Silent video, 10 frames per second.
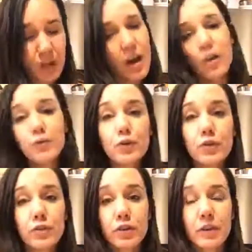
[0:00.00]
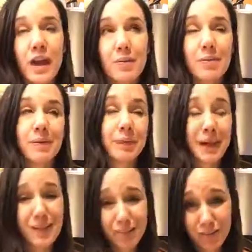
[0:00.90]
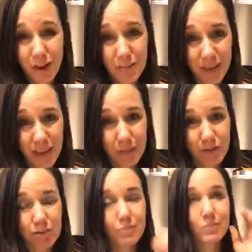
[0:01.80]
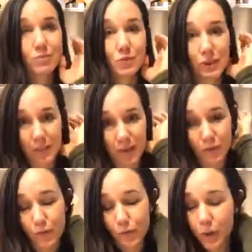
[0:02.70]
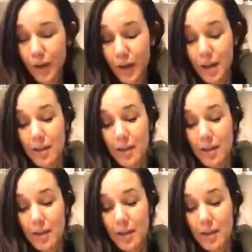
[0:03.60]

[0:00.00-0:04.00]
got a full serving. My kids are not picky, which I'm really thankful for,